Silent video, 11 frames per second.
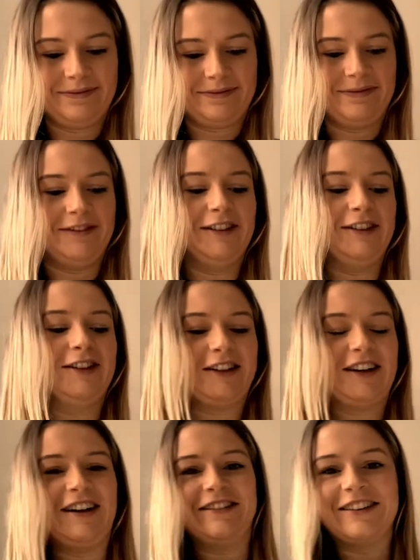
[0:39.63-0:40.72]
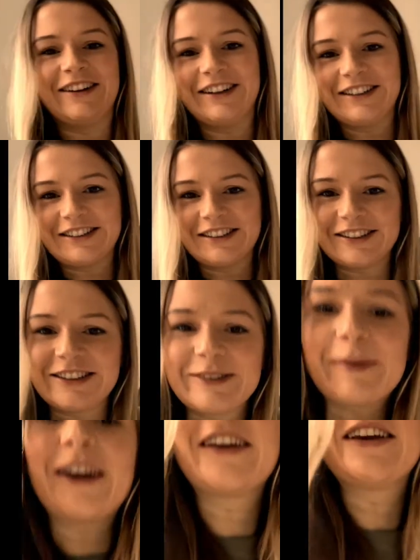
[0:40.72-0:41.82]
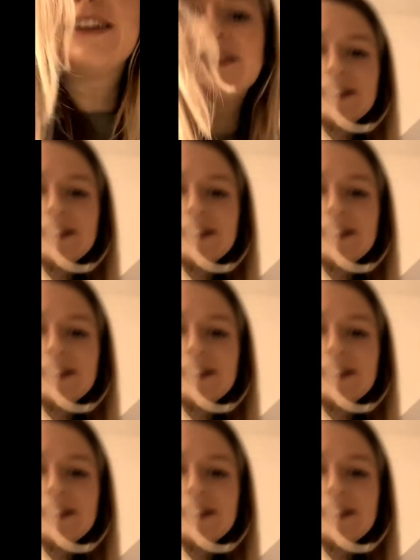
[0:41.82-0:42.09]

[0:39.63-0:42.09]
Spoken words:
Look how nice this is packaged.